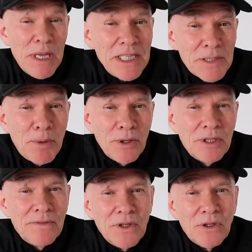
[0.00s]
his
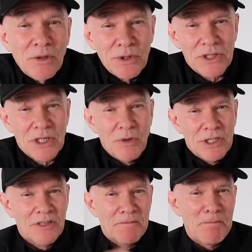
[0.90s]
point of view, it was just a
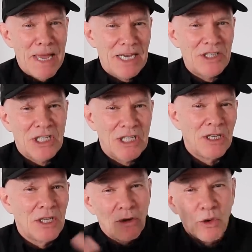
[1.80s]
question of managing
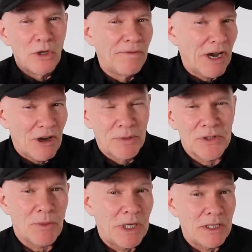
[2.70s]
all the
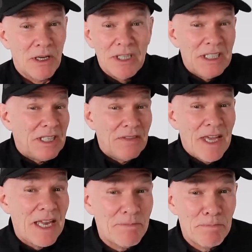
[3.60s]
variables that went on, and he did
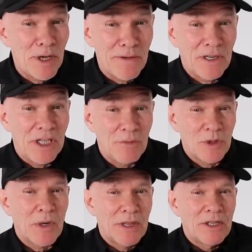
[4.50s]
that perfectly. It
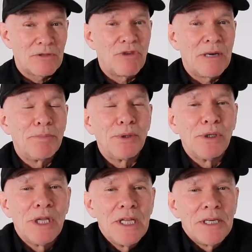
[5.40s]
was one of those Red
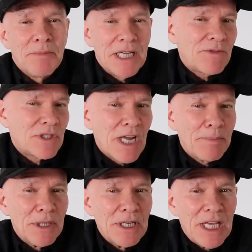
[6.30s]
Bull Max
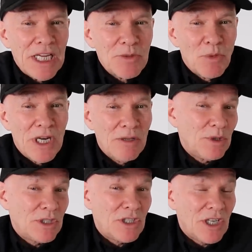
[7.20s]
Verstappen days when it
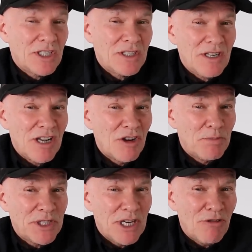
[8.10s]
was just
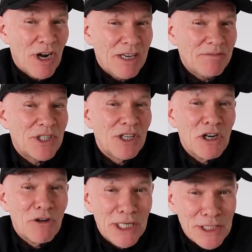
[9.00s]
100% right. So
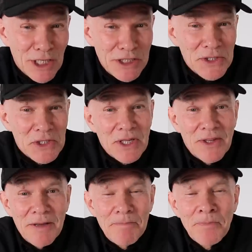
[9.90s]
congratulations to
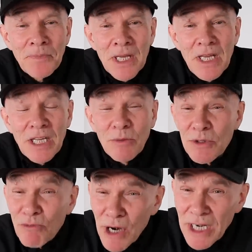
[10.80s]
them. He
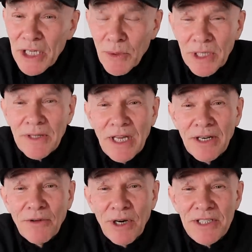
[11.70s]
was really quick at the end
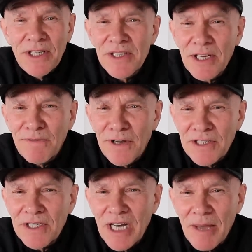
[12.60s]
of the race. He didn't set
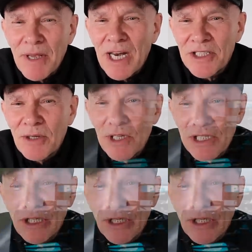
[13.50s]
fastest lap. That actually went to